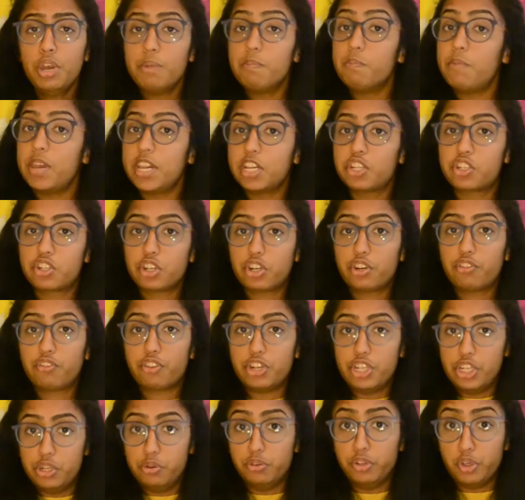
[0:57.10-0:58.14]
Make sure for
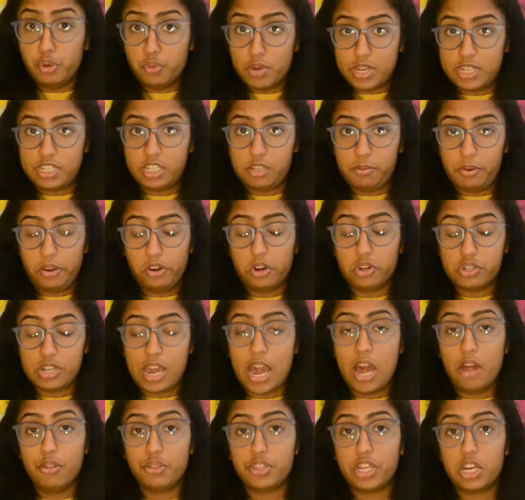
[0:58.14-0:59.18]
you US debaters
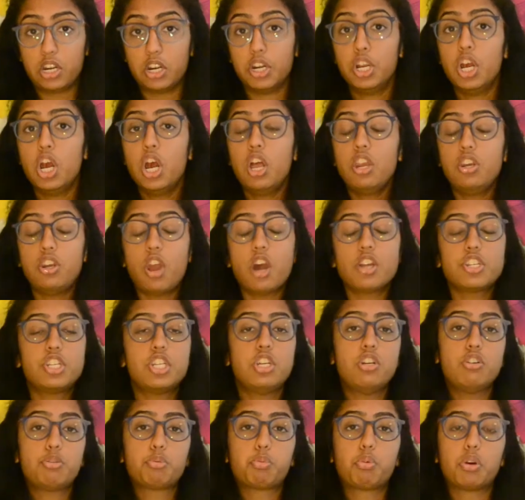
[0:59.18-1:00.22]
out there not to
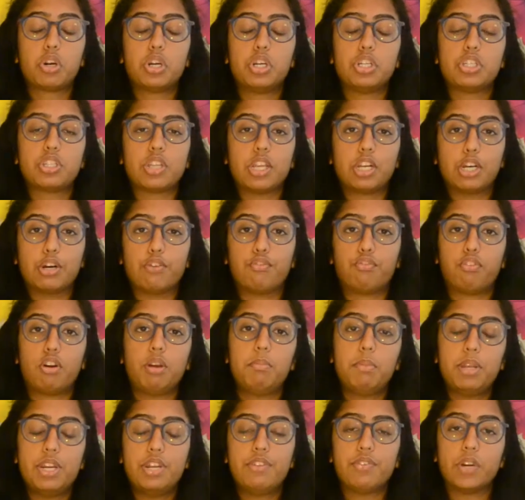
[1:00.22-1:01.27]
use words like
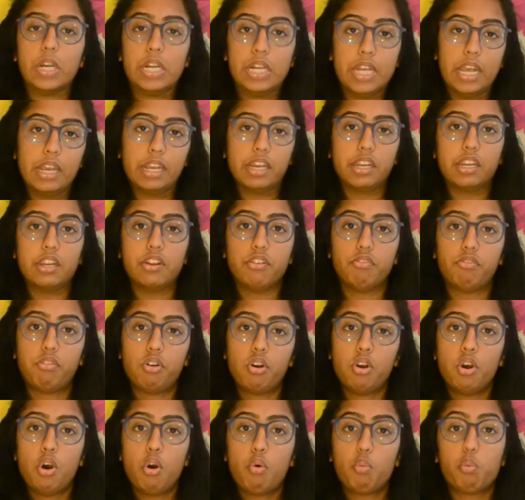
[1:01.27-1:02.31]
affirmative or negative.
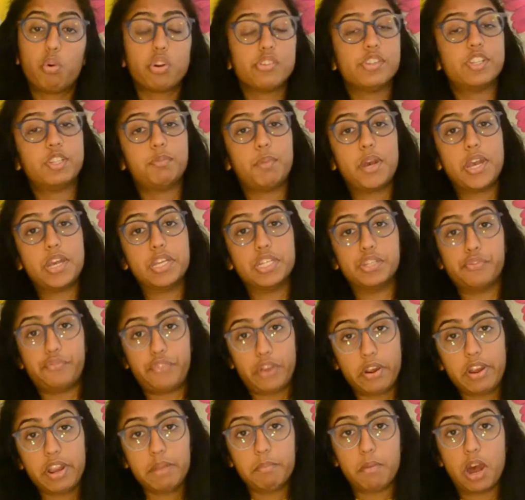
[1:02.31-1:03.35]
World's Debate is
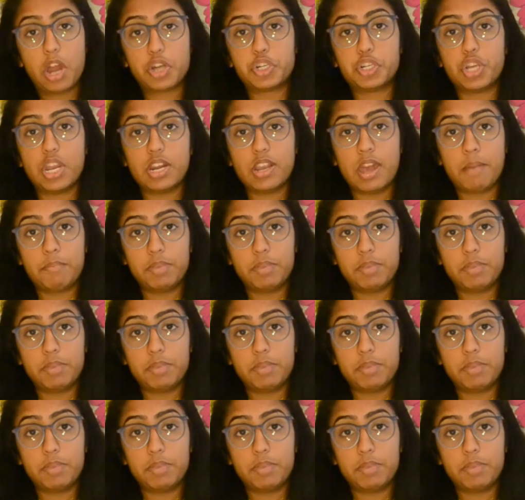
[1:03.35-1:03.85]
very much an